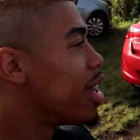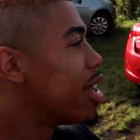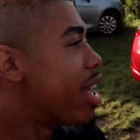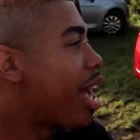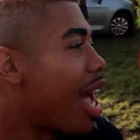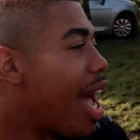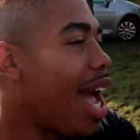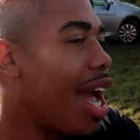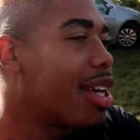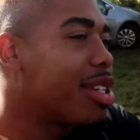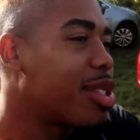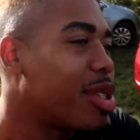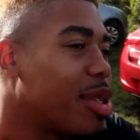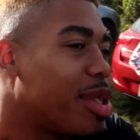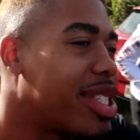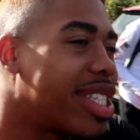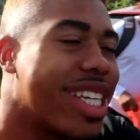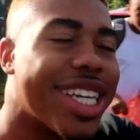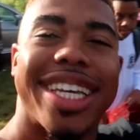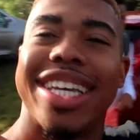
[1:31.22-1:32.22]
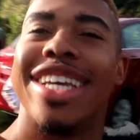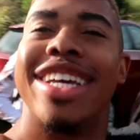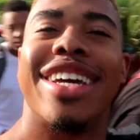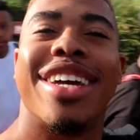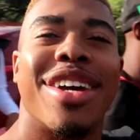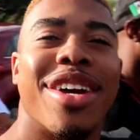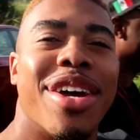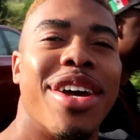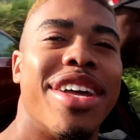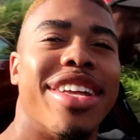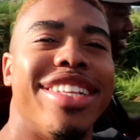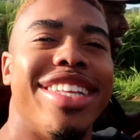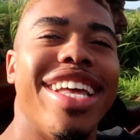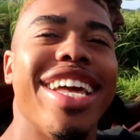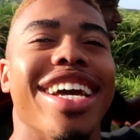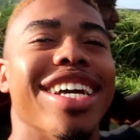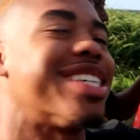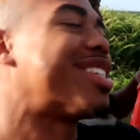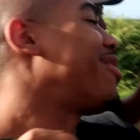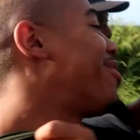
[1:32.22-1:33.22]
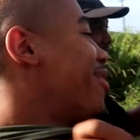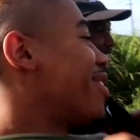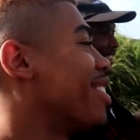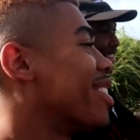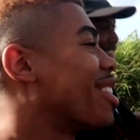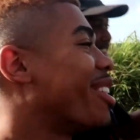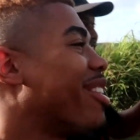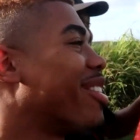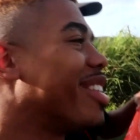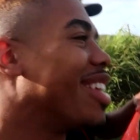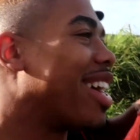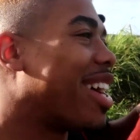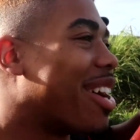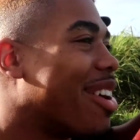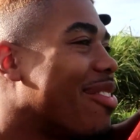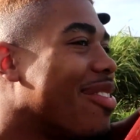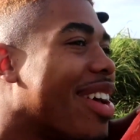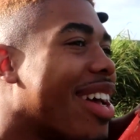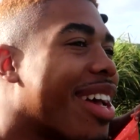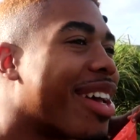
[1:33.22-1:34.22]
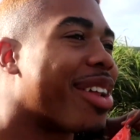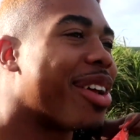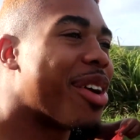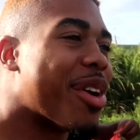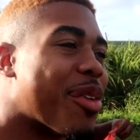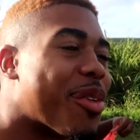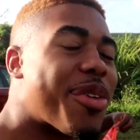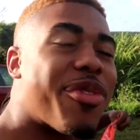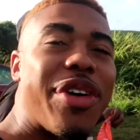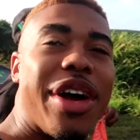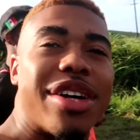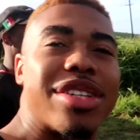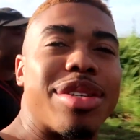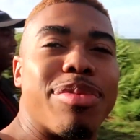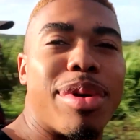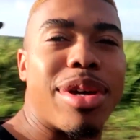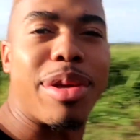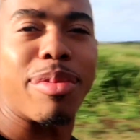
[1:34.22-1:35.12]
Yeah. As you see, it's finna go down, man. We found some